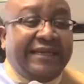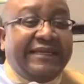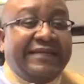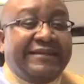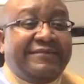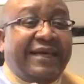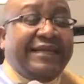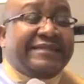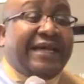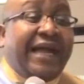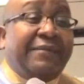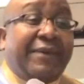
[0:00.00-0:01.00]
The, by the
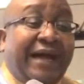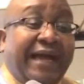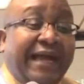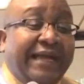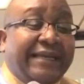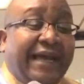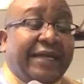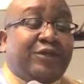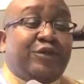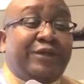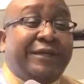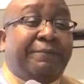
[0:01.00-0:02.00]
time I had
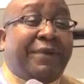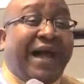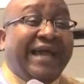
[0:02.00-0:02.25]
actually